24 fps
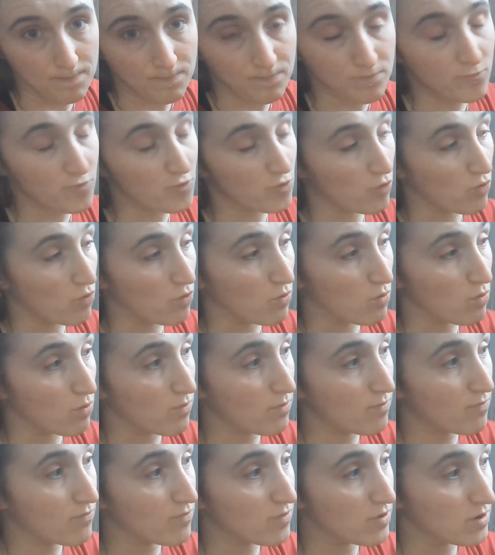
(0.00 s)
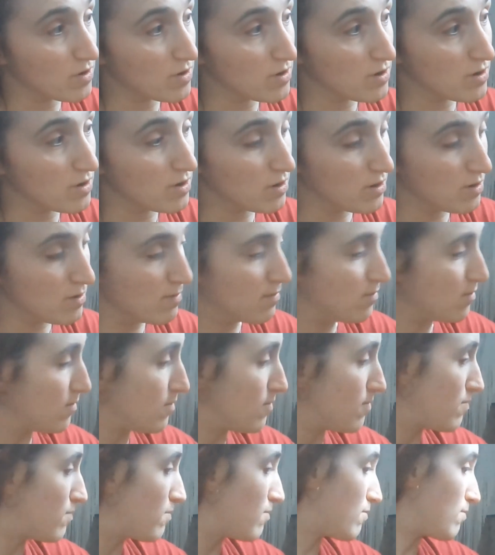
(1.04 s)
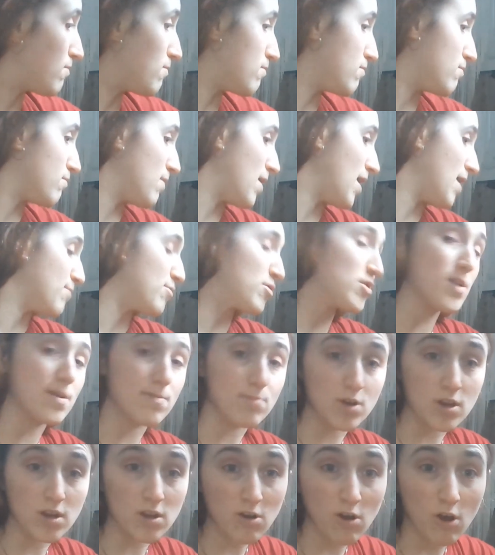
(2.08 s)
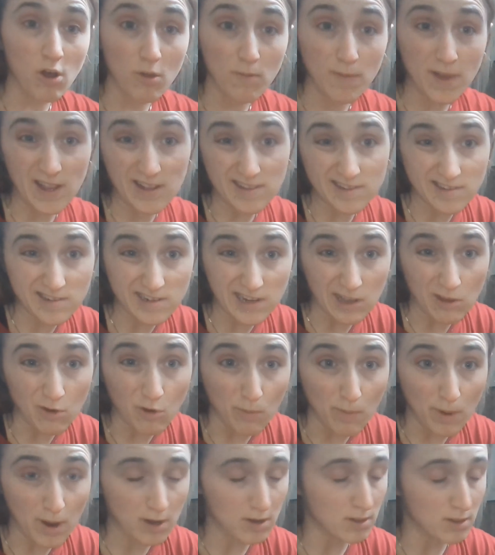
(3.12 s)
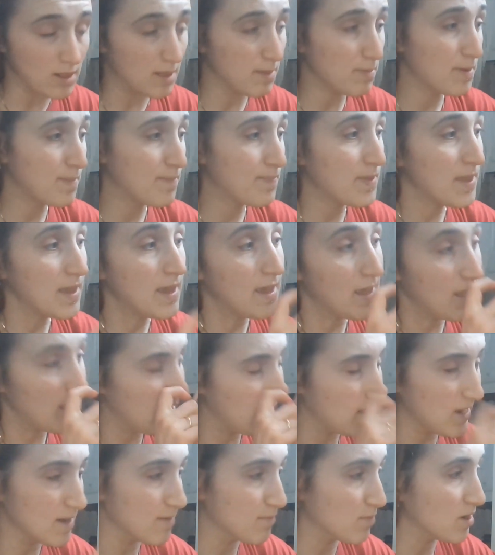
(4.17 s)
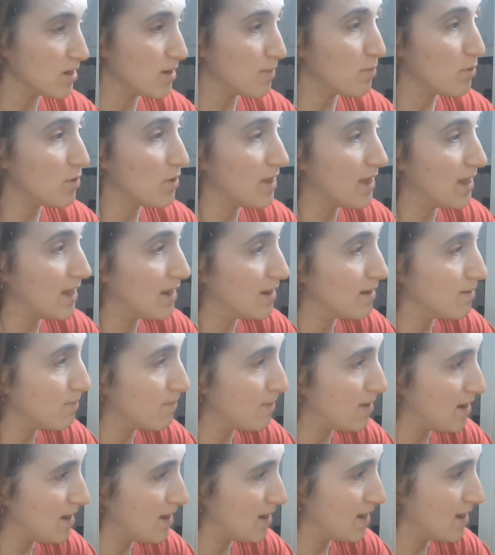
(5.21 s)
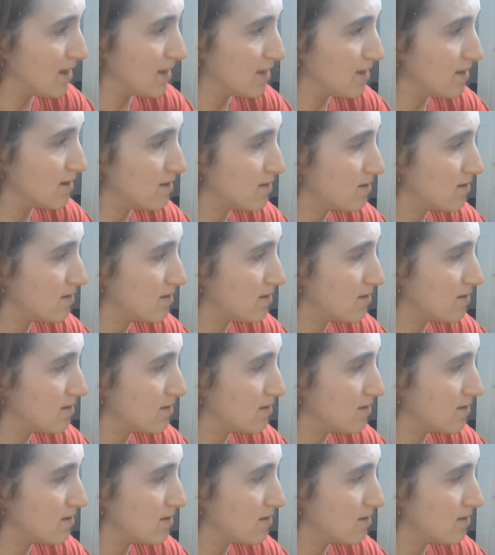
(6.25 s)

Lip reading: So for my book, I'm going to call mine Stay at Home Art Club, and I'm going to put in my